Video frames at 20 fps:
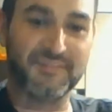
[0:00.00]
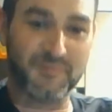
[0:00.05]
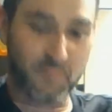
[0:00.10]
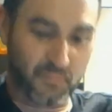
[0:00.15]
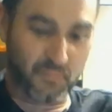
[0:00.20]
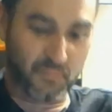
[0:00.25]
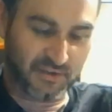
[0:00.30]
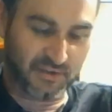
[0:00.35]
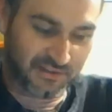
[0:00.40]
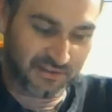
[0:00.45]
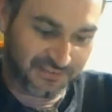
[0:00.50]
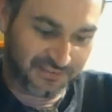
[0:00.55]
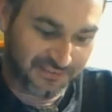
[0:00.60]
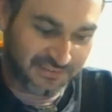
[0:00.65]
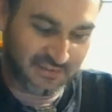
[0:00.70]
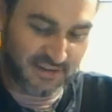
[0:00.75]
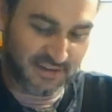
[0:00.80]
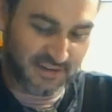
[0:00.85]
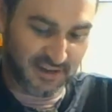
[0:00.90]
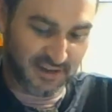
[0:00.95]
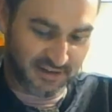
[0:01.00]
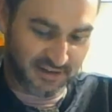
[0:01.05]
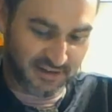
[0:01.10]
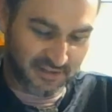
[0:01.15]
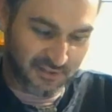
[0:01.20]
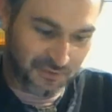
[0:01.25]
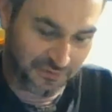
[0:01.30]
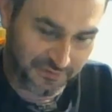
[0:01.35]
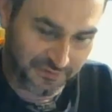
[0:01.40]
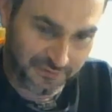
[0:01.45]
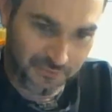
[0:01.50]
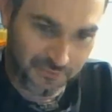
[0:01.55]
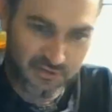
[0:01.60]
some ducks today and they were so